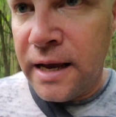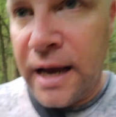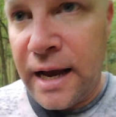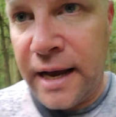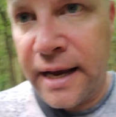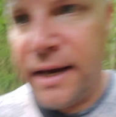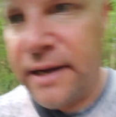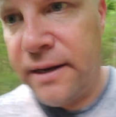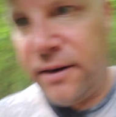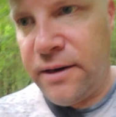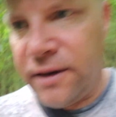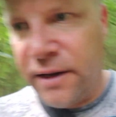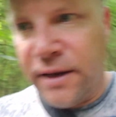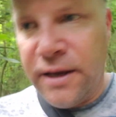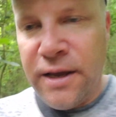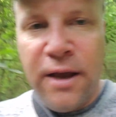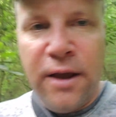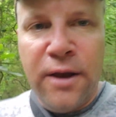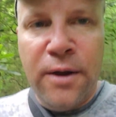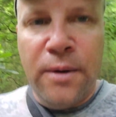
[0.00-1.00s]
I got to
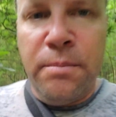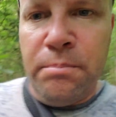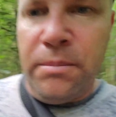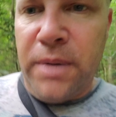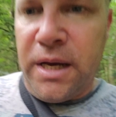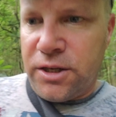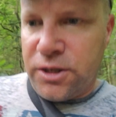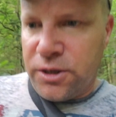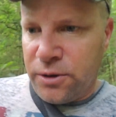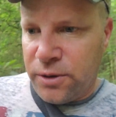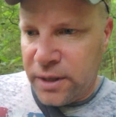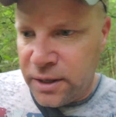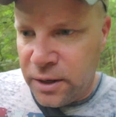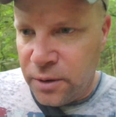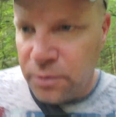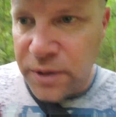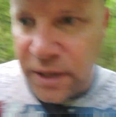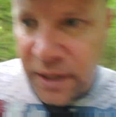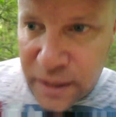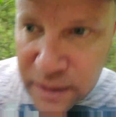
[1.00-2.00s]
make sure I
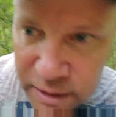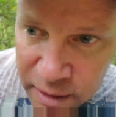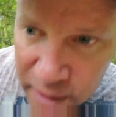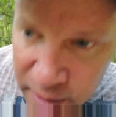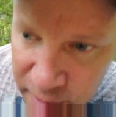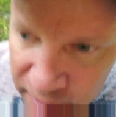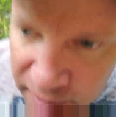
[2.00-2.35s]
don't get